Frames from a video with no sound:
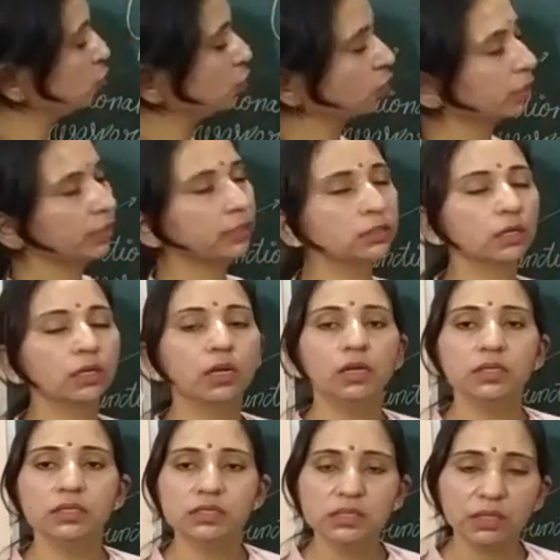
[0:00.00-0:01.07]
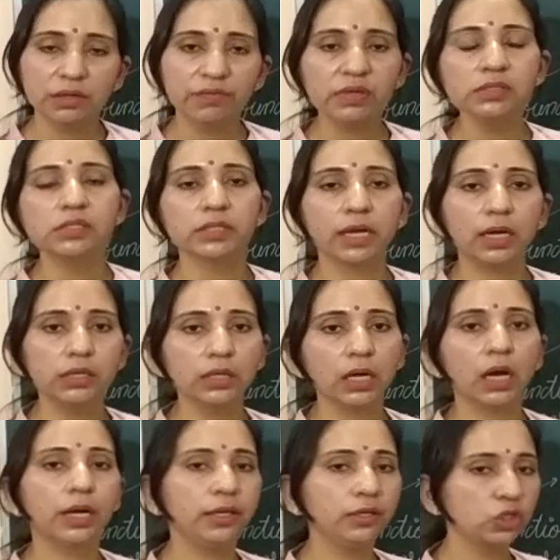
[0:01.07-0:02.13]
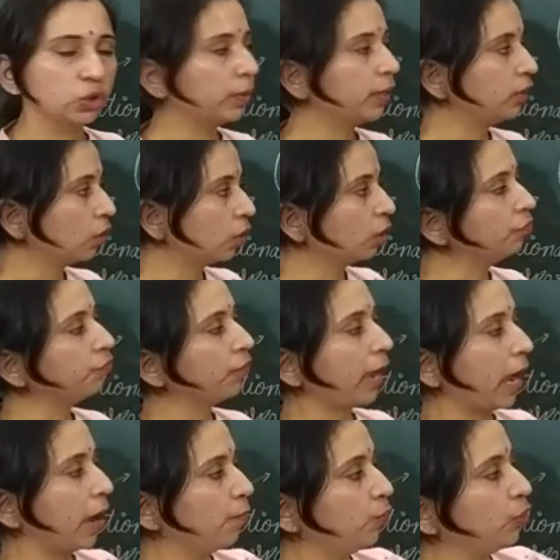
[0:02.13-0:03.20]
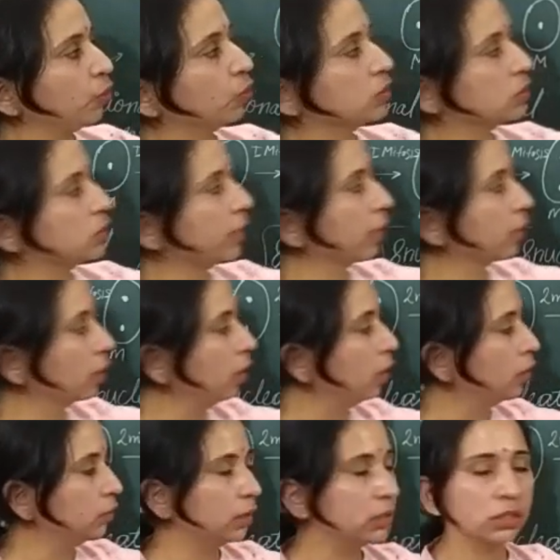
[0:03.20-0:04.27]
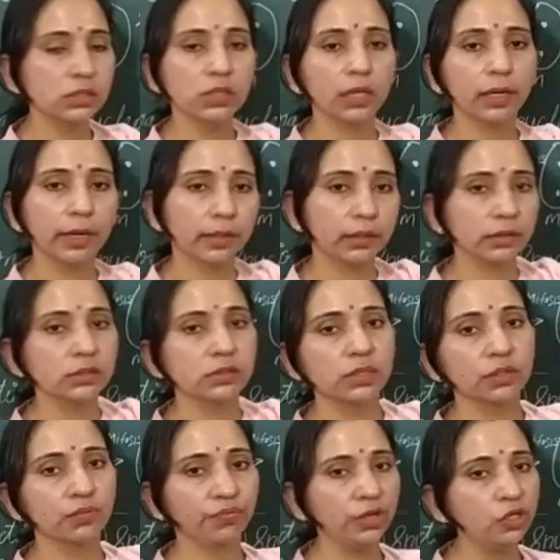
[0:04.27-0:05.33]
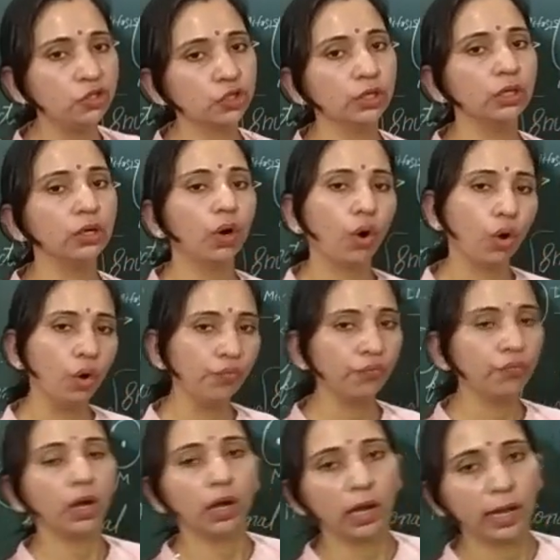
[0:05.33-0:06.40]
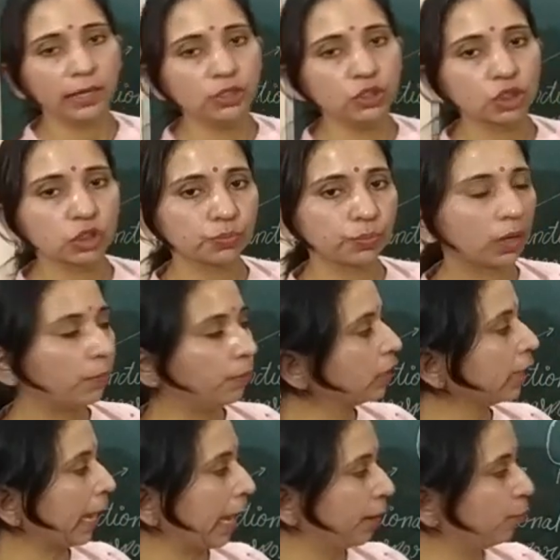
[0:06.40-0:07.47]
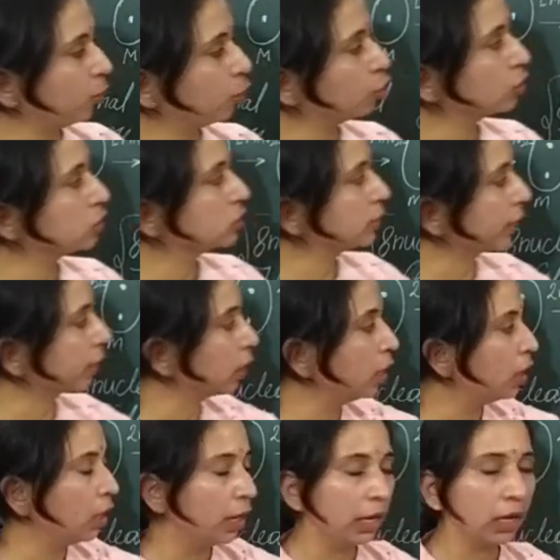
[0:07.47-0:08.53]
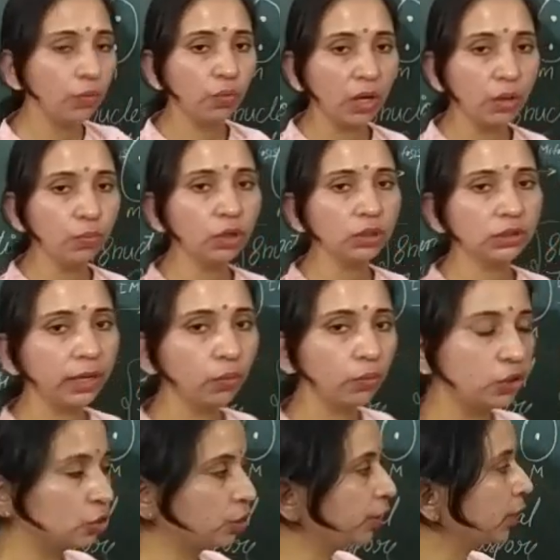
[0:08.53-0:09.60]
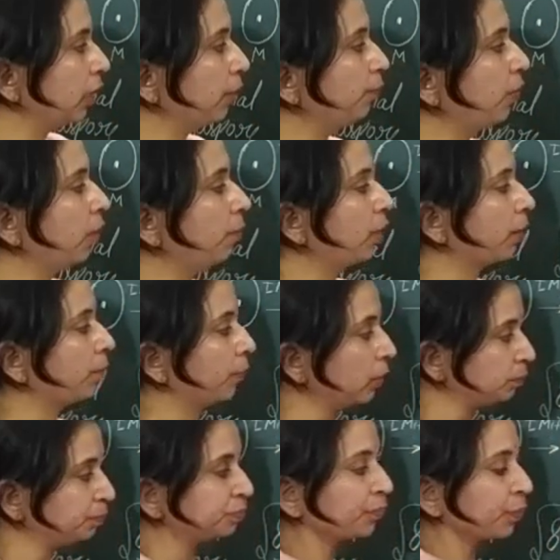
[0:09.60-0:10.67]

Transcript: nucleated, 7 celled arrangement of embryo sac. This is the characteristic feature of angiospermic embryo sac. Here one more thing we should keep remember,